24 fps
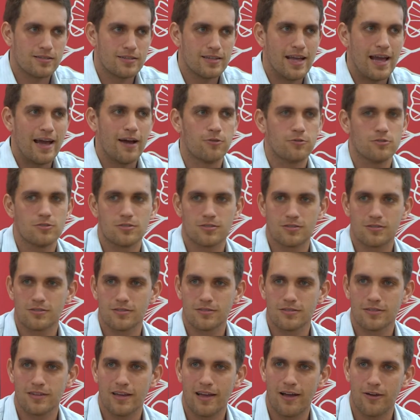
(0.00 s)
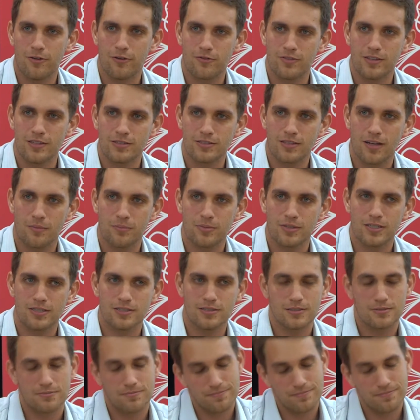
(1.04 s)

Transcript: ounce out of these companies.